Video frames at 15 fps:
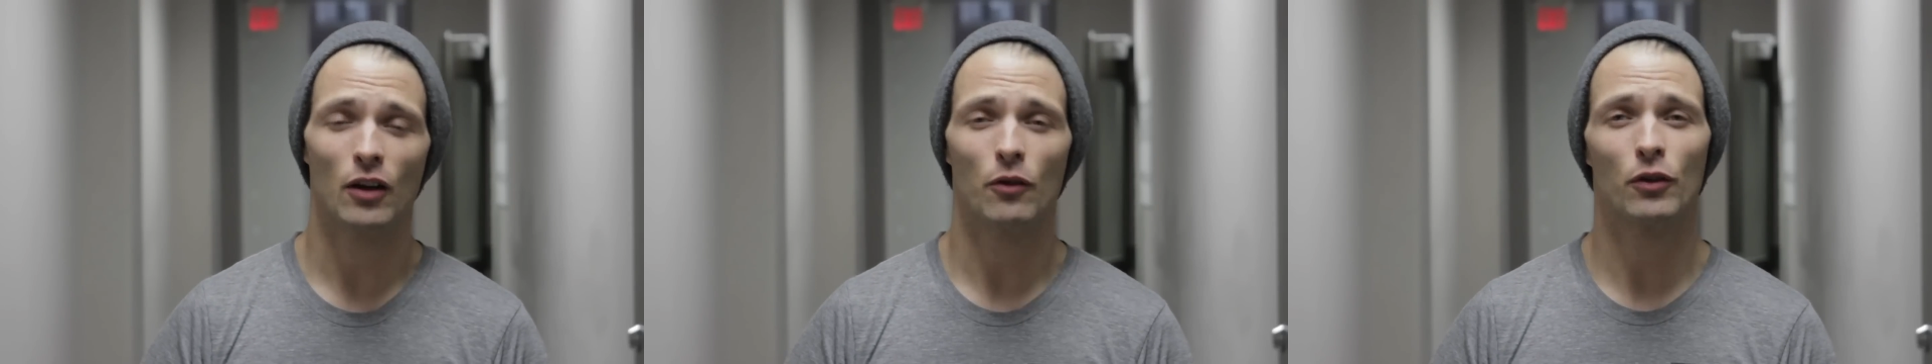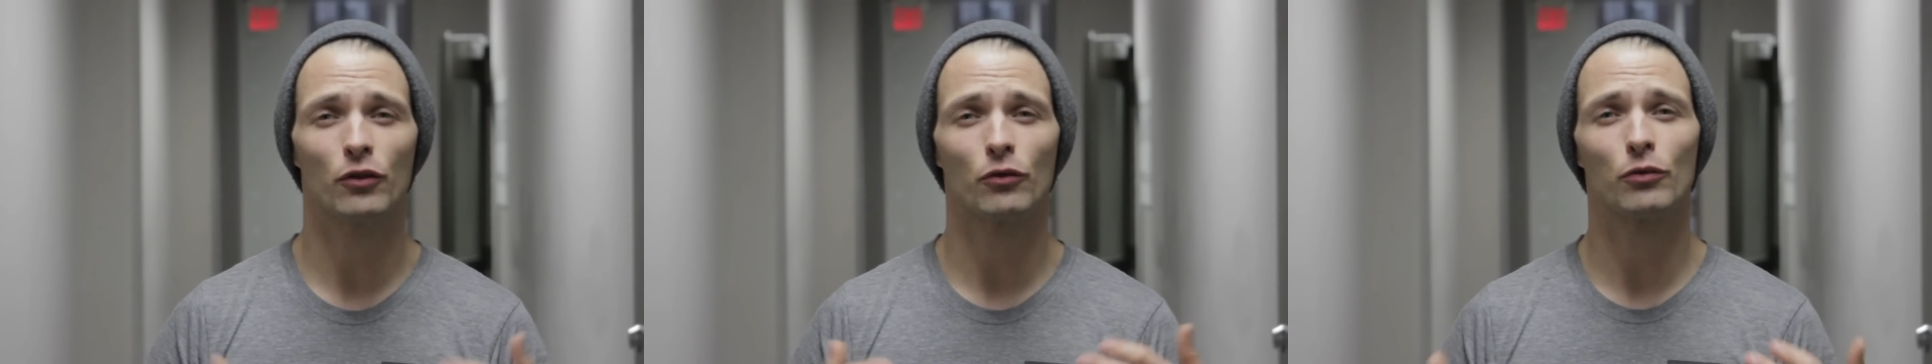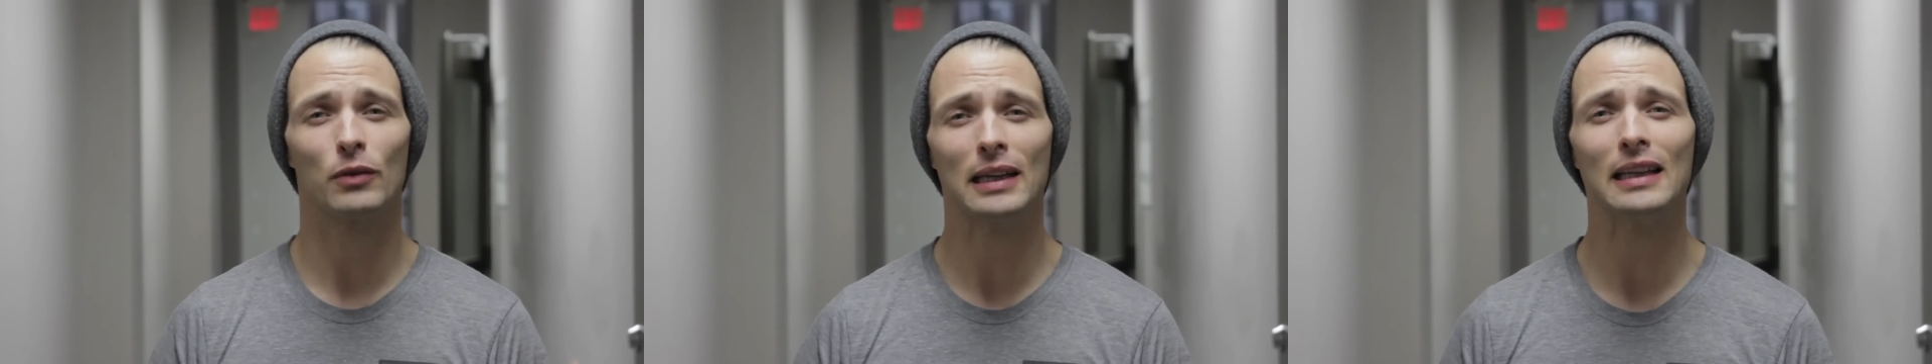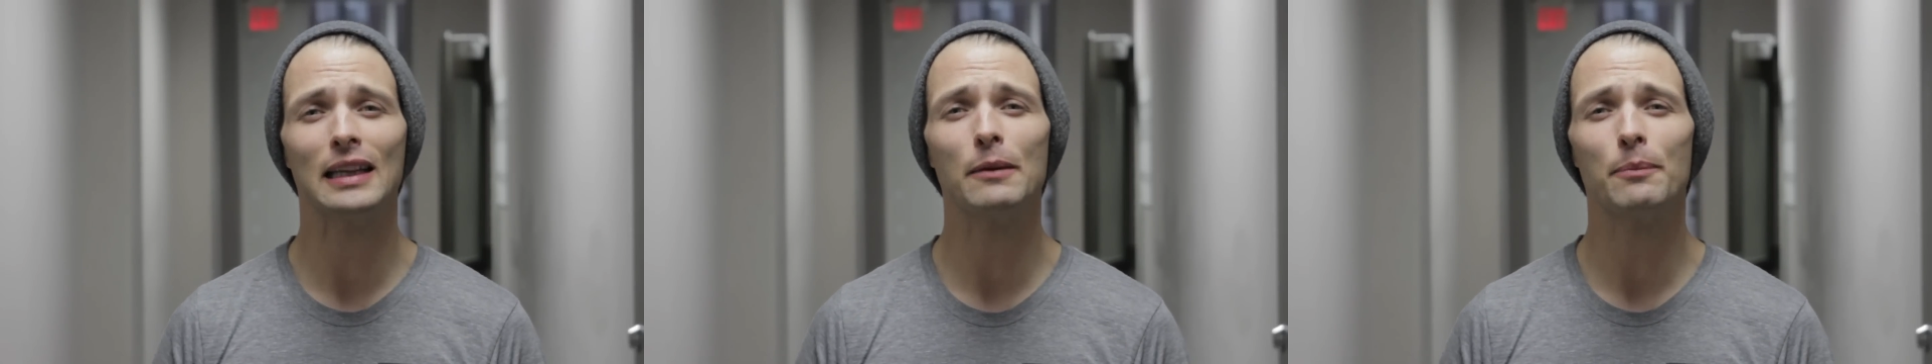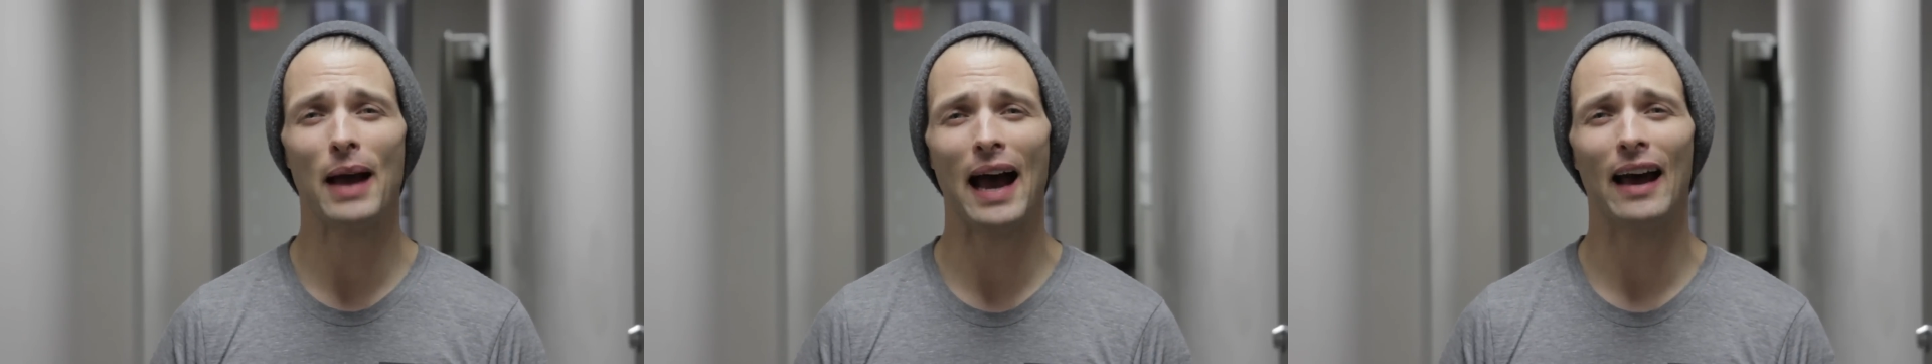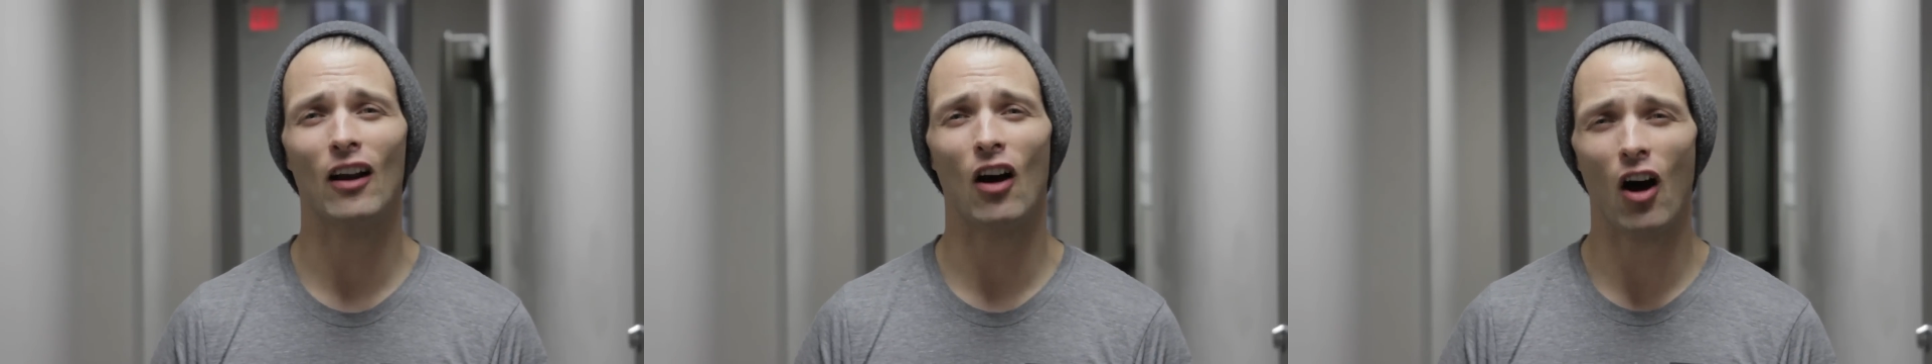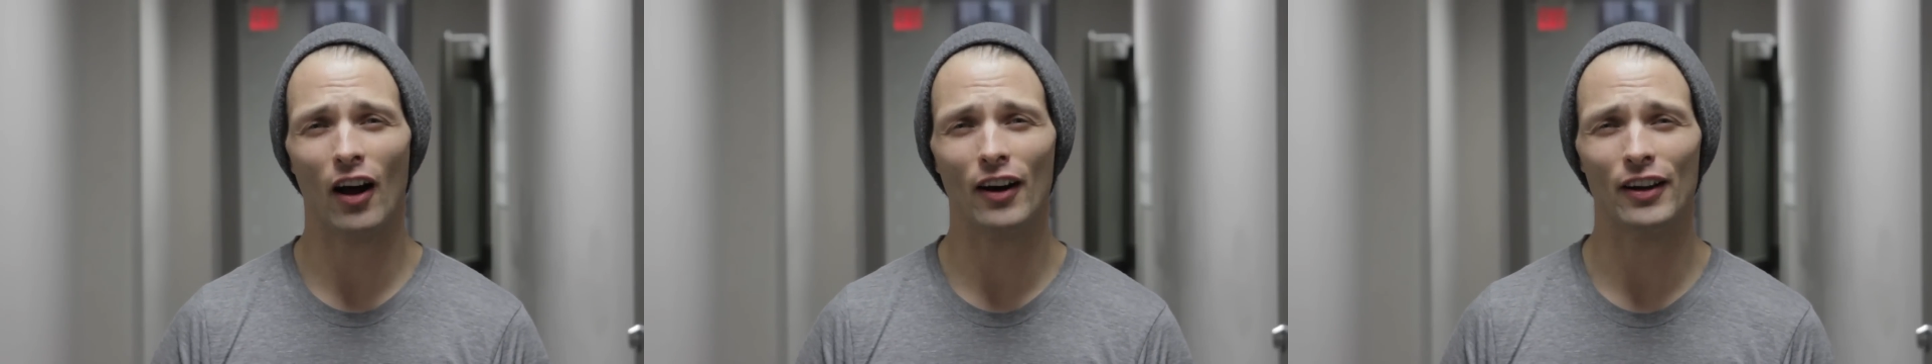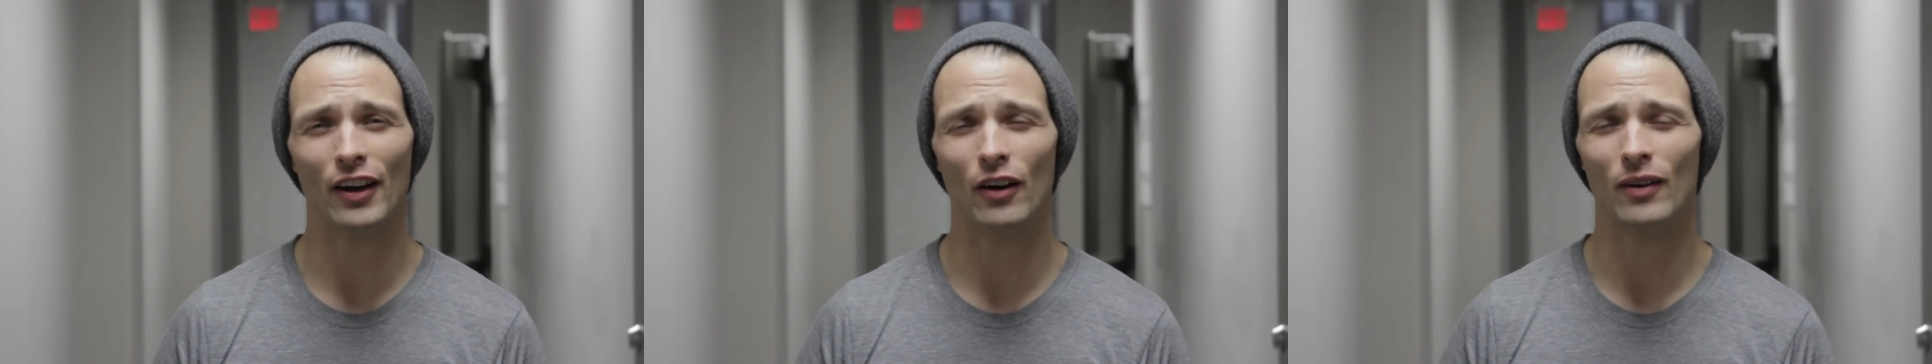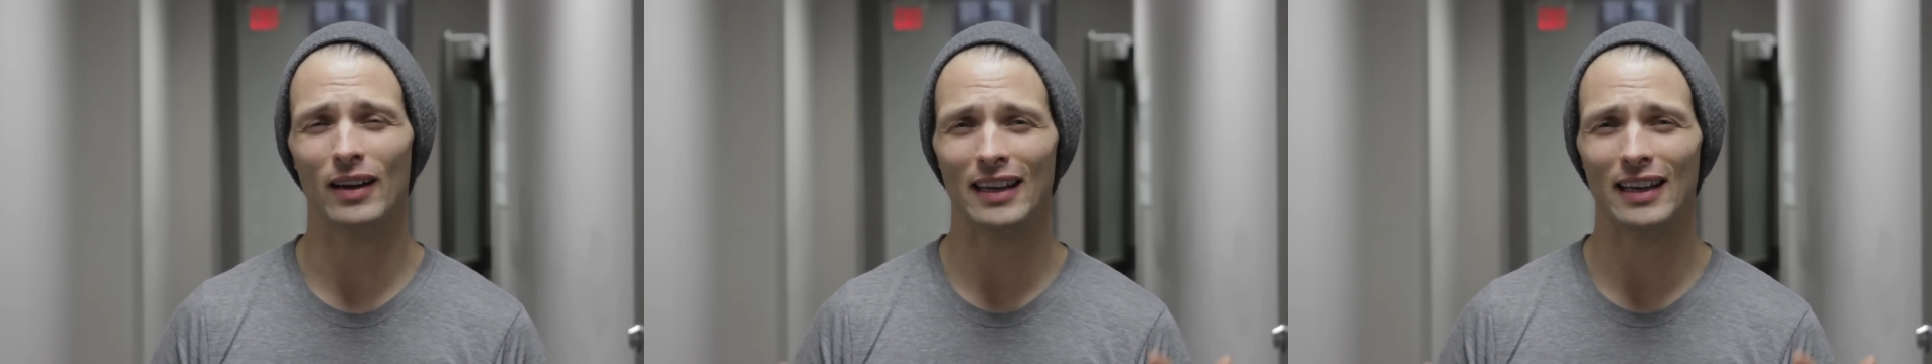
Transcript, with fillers: with really bad audio,